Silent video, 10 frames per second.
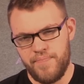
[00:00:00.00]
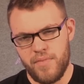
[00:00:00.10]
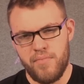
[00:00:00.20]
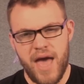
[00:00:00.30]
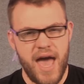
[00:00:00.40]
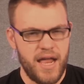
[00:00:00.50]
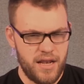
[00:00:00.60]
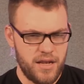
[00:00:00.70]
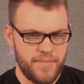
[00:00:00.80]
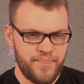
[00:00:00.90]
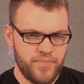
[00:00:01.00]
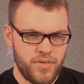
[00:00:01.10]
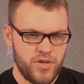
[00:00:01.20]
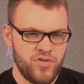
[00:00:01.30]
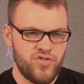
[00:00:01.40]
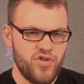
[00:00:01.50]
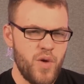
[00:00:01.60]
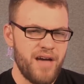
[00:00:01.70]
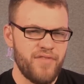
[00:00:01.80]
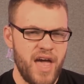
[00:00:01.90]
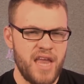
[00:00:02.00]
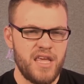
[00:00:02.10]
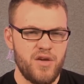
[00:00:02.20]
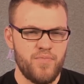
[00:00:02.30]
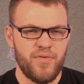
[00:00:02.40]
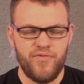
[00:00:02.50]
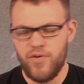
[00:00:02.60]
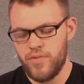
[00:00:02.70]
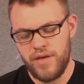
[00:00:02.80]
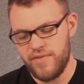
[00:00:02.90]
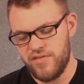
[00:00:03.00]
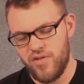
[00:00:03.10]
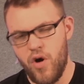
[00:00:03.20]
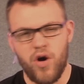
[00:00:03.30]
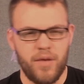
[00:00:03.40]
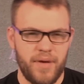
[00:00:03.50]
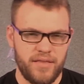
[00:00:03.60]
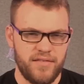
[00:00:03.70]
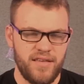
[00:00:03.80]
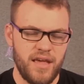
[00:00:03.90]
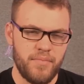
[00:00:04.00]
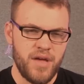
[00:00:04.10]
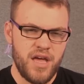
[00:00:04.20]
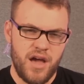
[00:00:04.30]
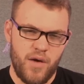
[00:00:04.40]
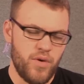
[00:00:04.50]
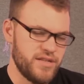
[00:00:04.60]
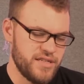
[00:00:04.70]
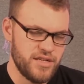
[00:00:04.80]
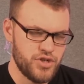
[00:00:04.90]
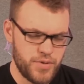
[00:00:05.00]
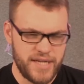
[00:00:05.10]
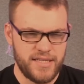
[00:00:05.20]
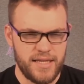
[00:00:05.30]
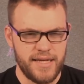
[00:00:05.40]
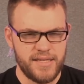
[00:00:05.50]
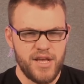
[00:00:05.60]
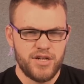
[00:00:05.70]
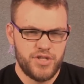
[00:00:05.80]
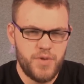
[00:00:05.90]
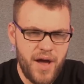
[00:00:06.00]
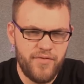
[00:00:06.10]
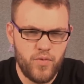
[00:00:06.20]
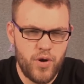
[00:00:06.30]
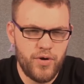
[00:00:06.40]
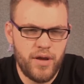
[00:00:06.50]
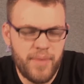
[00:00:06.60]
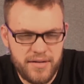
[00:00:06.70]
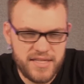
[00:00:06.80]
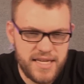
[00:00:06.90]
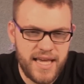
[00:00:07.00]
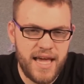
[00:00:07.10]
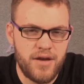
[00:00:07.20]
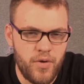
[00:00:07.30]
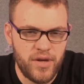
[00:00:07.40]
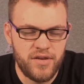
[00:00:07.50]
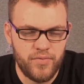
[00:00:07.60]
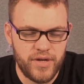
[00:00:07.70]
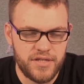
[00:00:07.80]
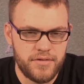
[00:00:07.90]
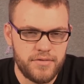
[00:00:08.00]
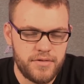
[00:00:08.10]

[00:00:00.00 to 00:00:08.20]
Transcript: Matt, do you have any, before we even talk about the team, I want to just address this. Do you have a worry about TK going into regionals?